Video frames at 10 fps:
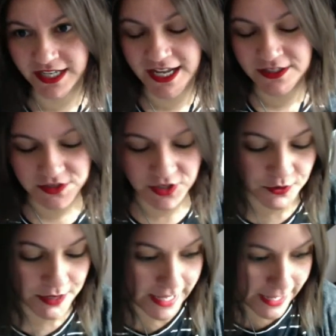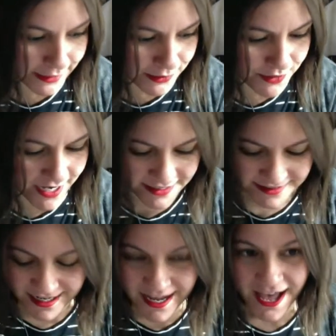So anyways,
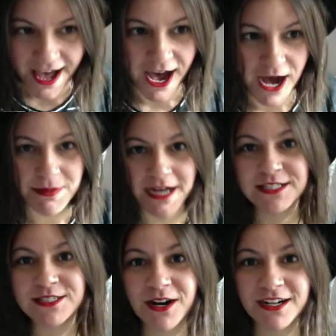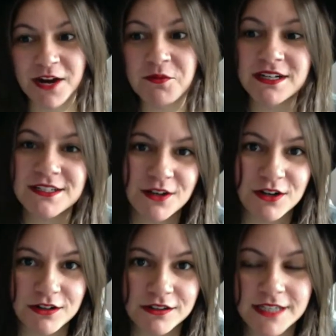um, I started, I wanted to start
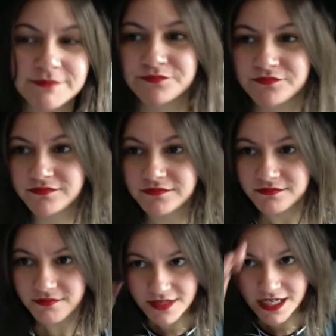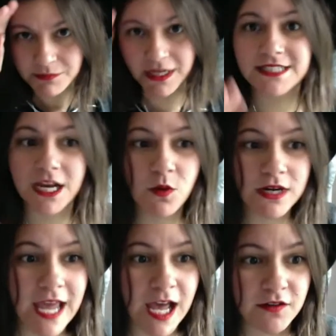early because I want to
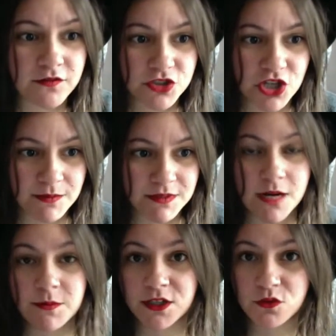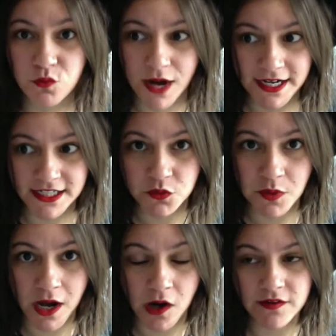have James come on right at
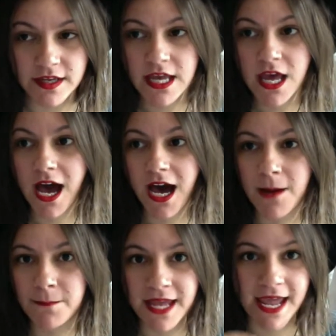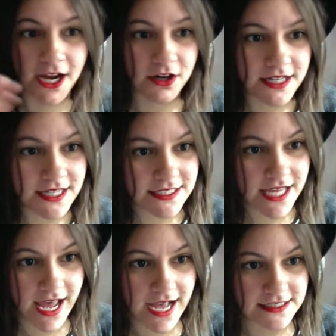12. Um, Harriet
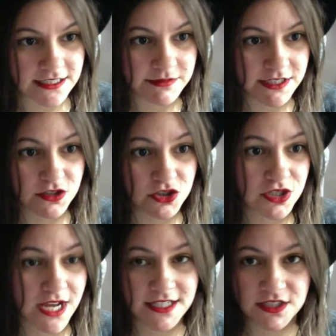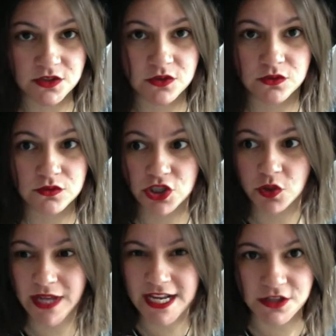has something, so she has to, she
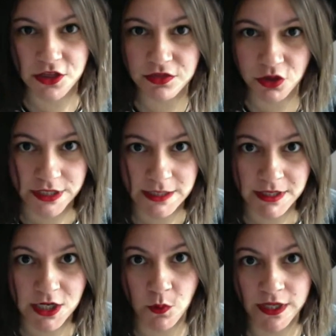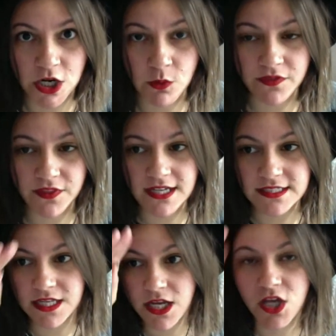only has a 30 minute window with us.
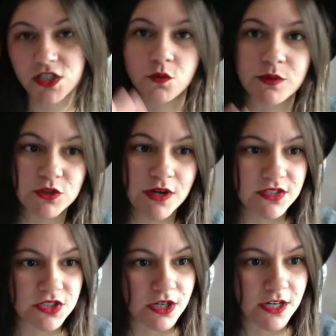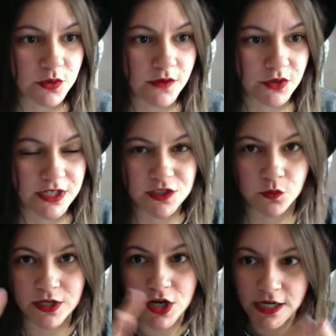So we do have to start her at 1230. So
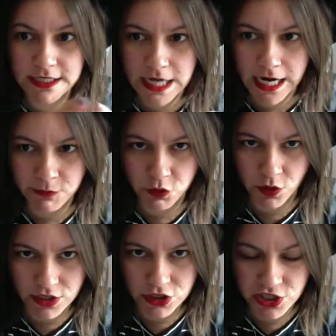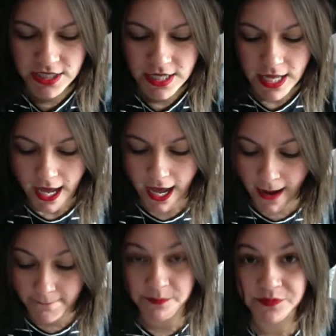we are in a time crunch.
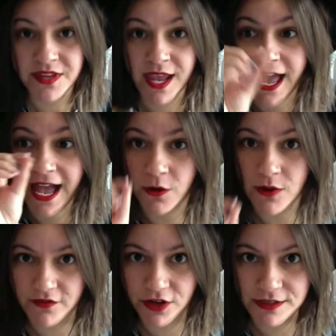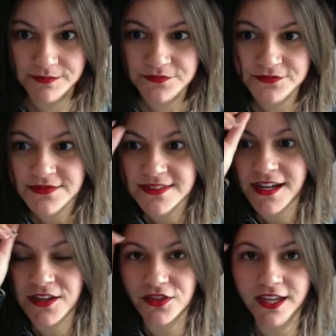Um, however,
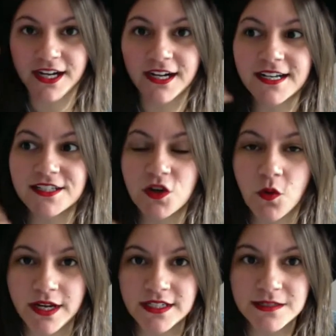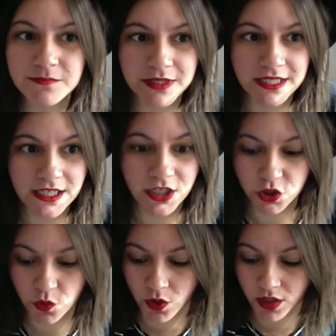there is going to be
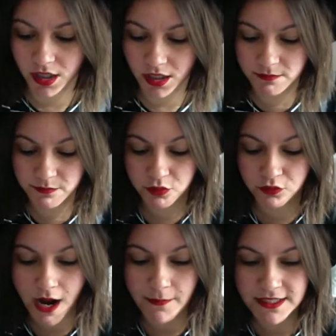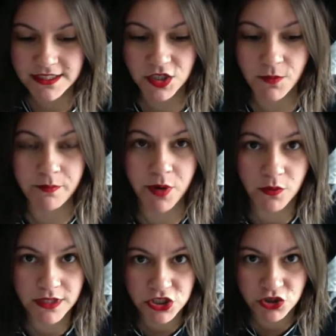your promised
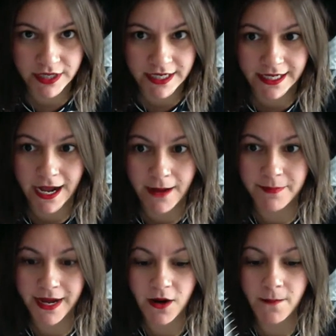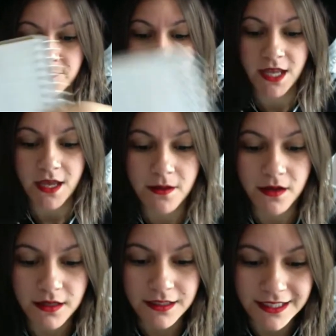bonus training about
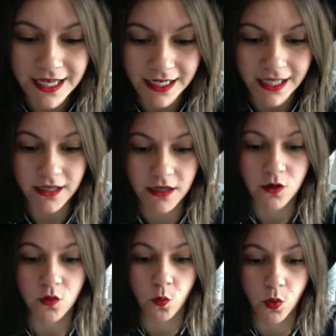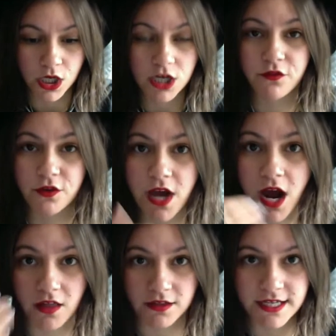getting work for the
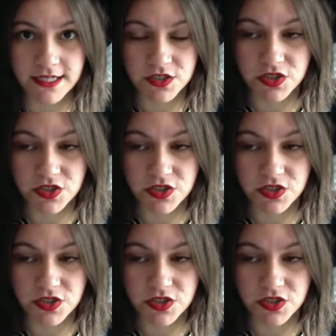holidays.